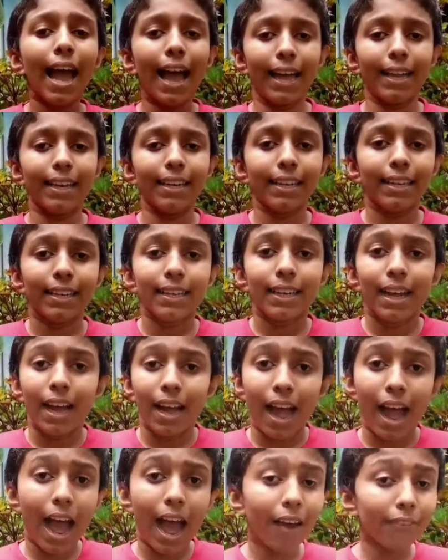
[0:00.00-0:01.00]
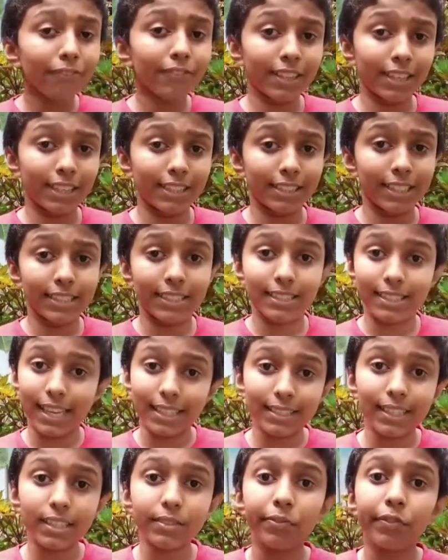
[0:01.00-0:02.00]
And after she
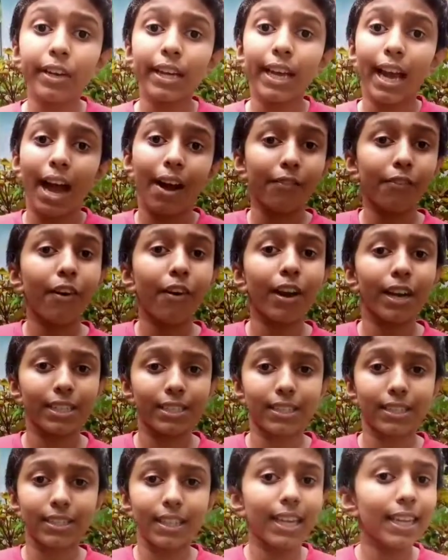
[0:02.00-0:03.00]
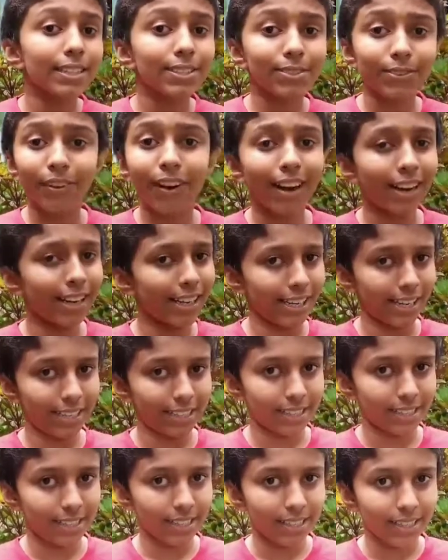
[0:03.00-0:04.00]
successfully avoids these
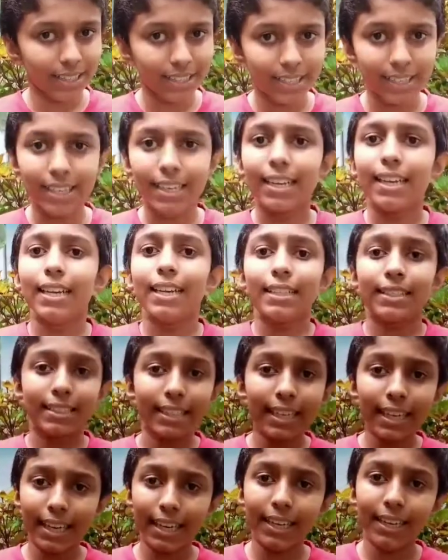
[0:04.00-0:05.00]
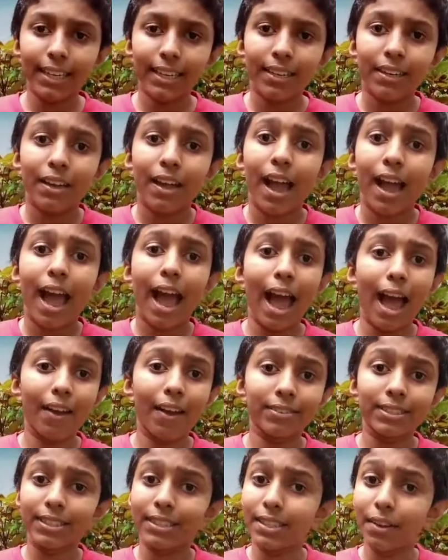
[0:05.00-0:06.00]
colonies, she
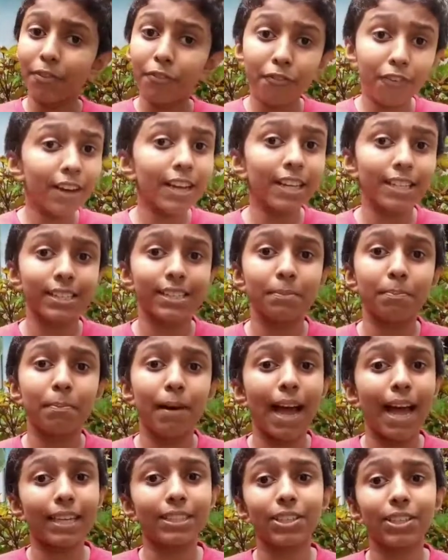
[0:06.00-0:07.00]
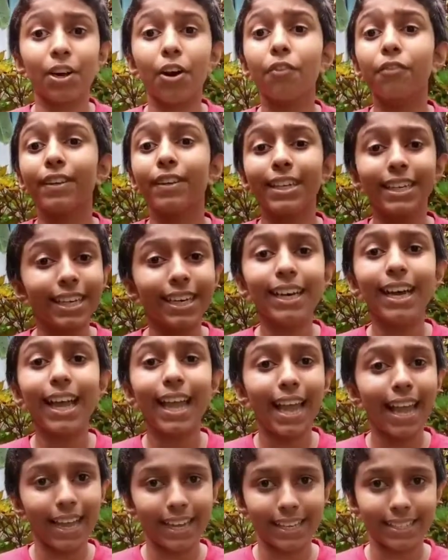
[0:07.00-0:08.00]
has the first batch of
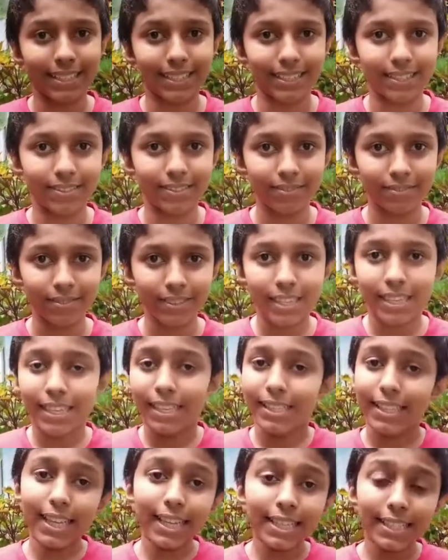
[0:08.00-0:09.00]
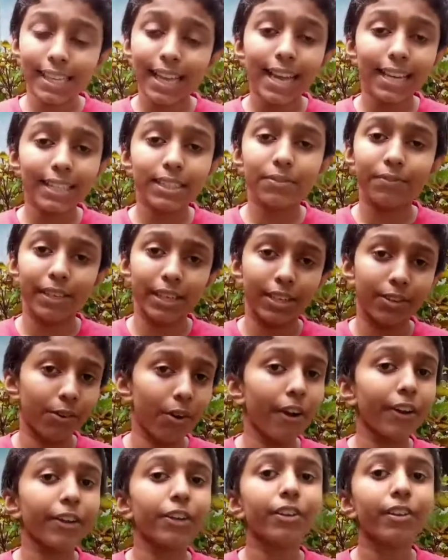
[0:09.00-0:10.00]
her eggs. These eggs will grow
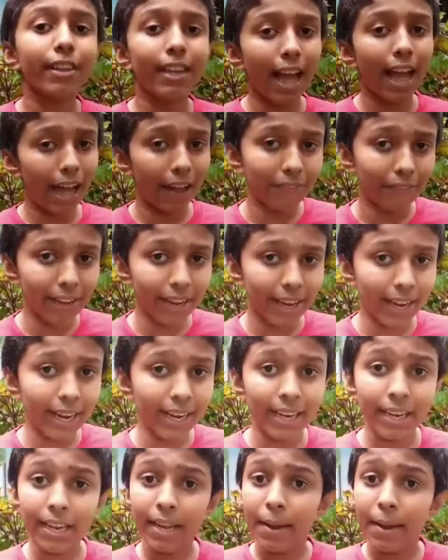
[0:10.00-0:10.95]
into larvae,